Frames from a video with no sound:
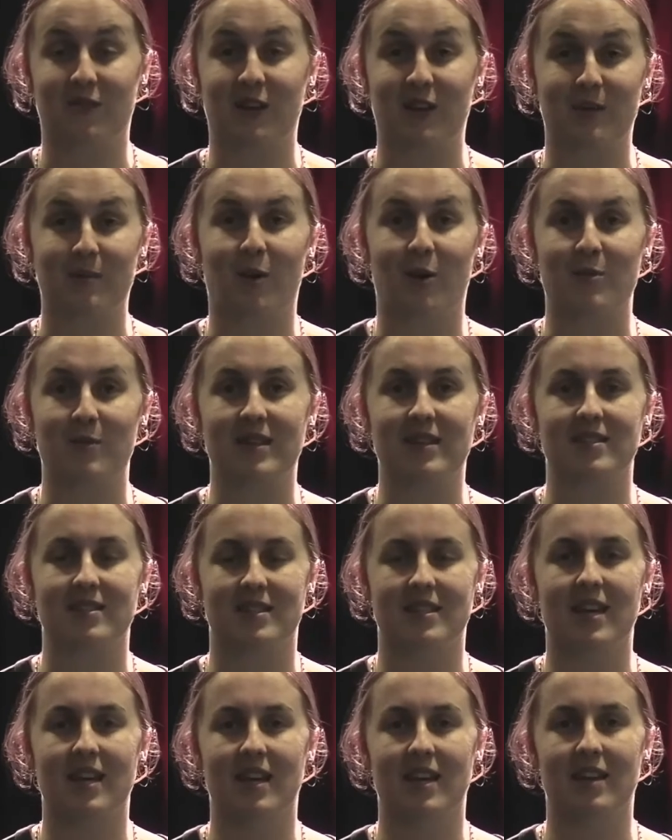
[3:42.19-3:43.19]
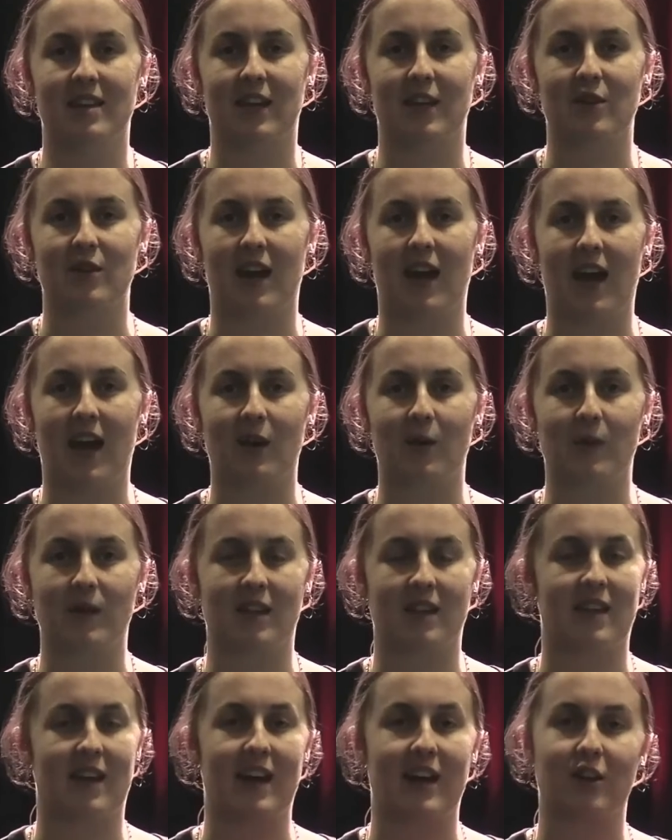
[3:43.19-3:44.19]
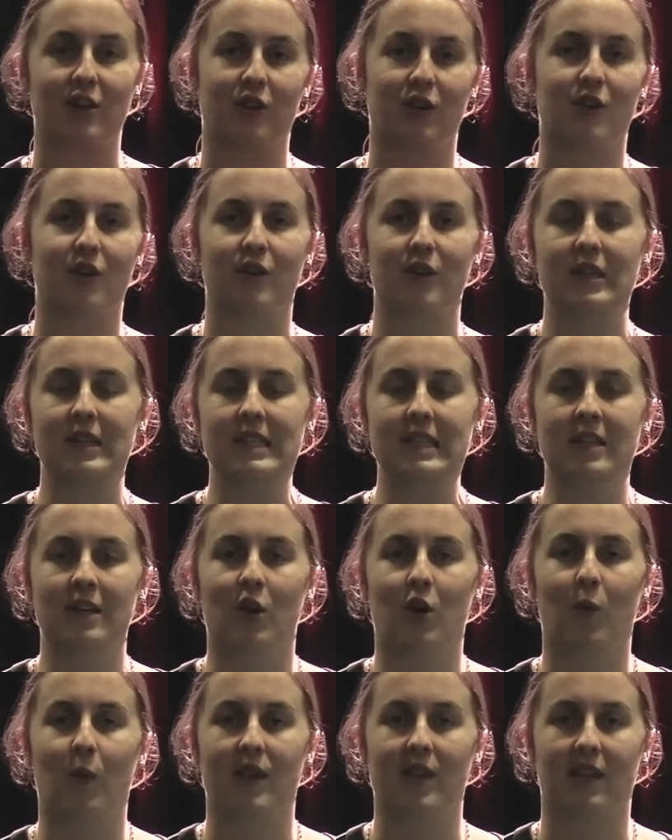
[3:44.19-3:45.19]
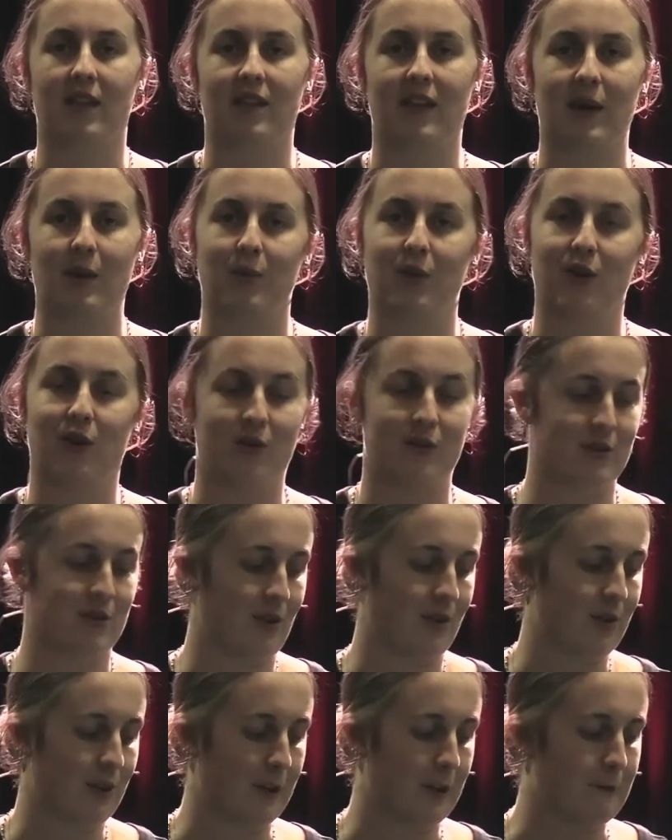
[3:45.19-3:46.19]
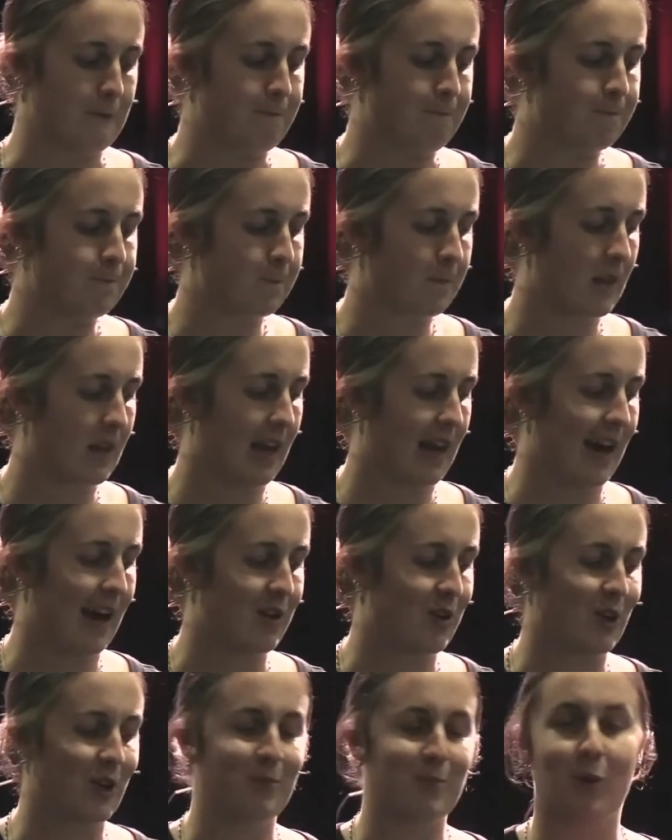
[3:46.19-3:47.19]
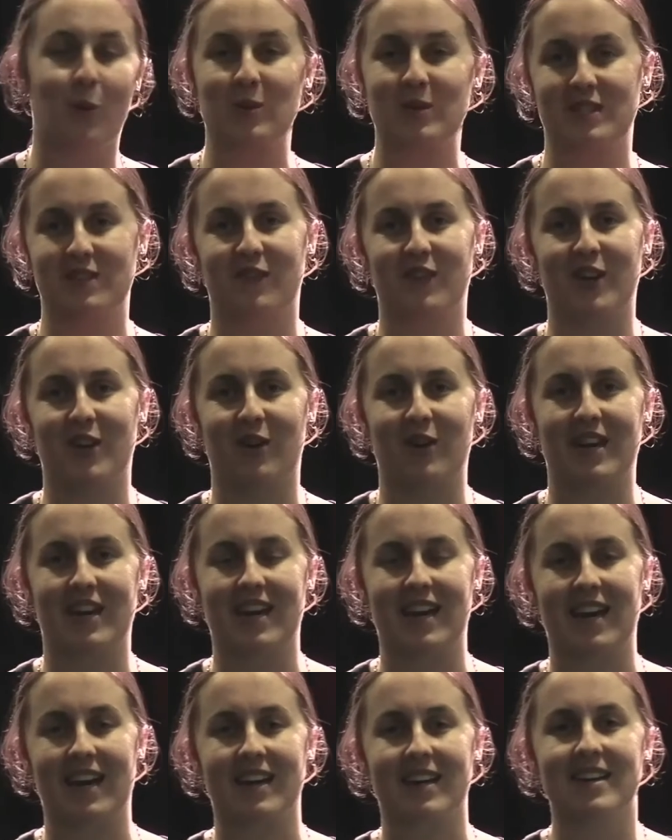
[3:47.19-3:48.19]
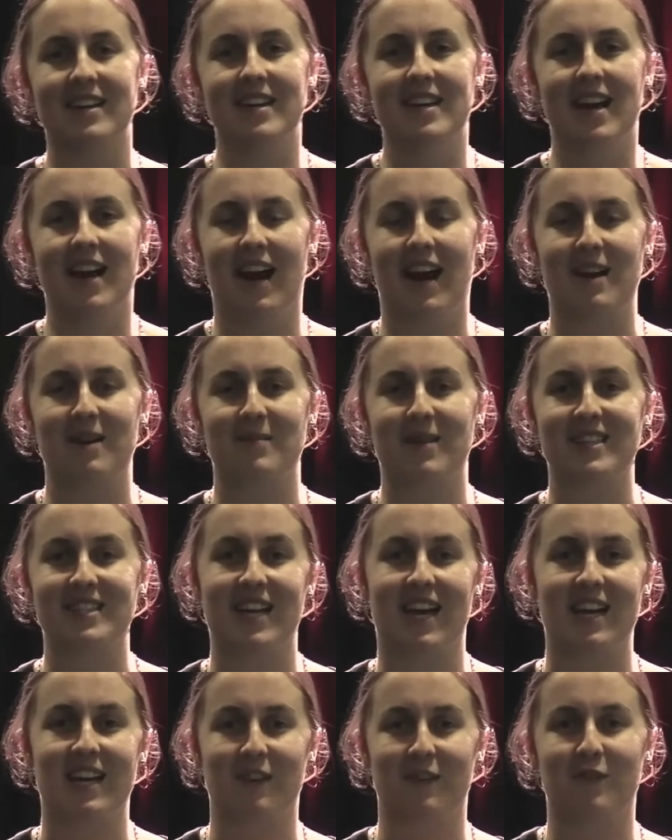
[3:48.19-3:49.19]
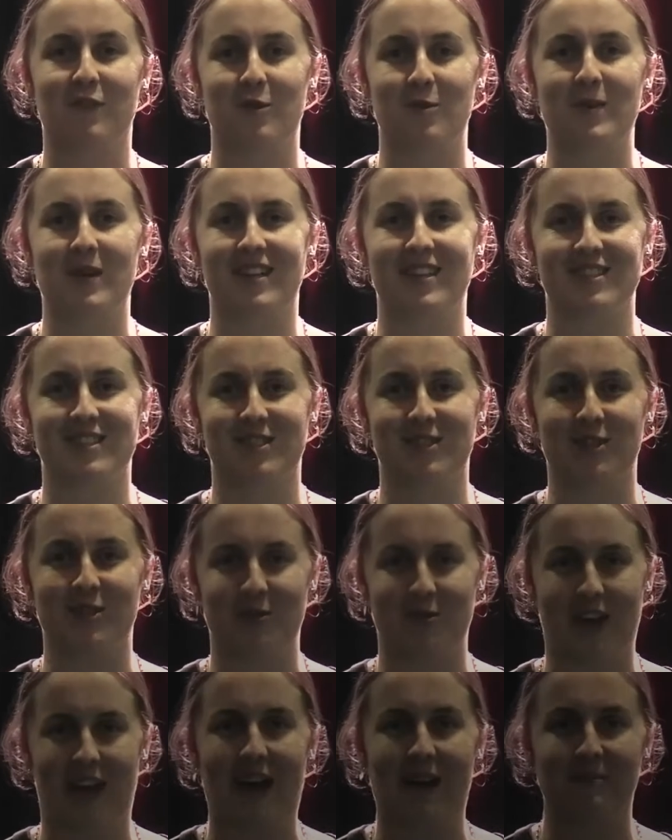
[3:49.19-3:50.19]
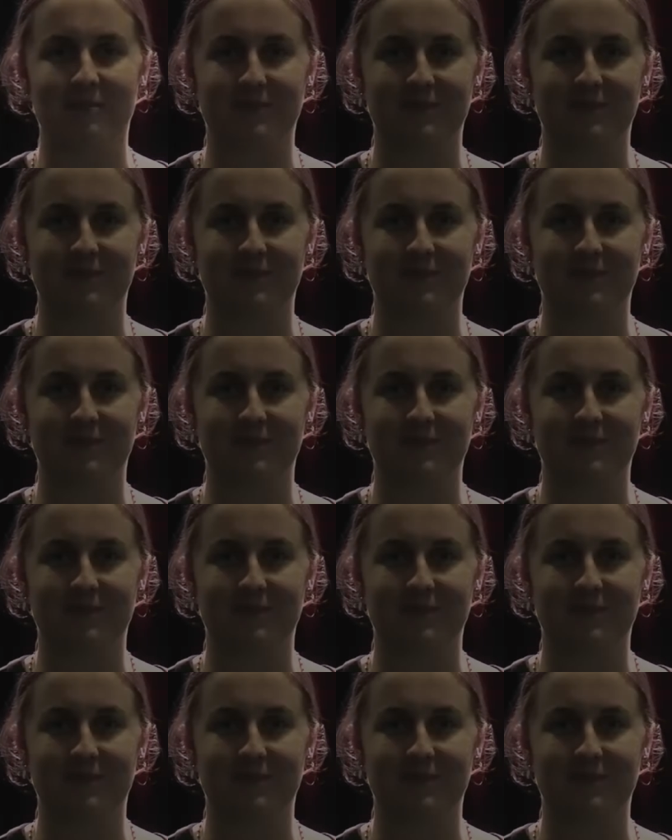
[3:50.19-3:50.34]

moments that you had, whether they are good or whether they were not so good. You can pause the video here and take a few minutes to do that.